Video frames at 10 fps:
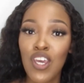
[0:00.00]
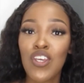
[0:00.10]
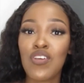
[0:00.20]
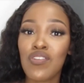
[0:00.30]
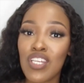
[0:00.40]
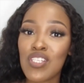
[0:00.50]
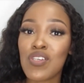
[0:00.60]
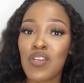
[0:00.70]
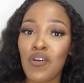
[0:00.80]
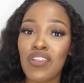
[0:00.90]
you need to
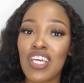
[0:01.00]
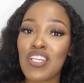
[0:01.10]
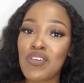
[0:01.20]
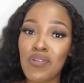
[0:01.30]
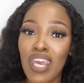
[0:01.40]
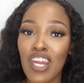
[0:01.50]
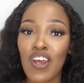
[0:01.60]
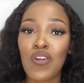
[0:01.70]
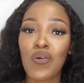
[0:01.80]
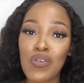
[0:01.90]
know that you
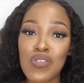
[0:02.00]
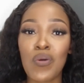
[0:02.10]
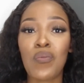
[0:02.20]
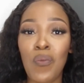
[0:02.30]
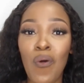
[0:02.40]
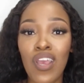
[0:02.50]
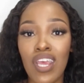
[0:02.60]
cannot also walk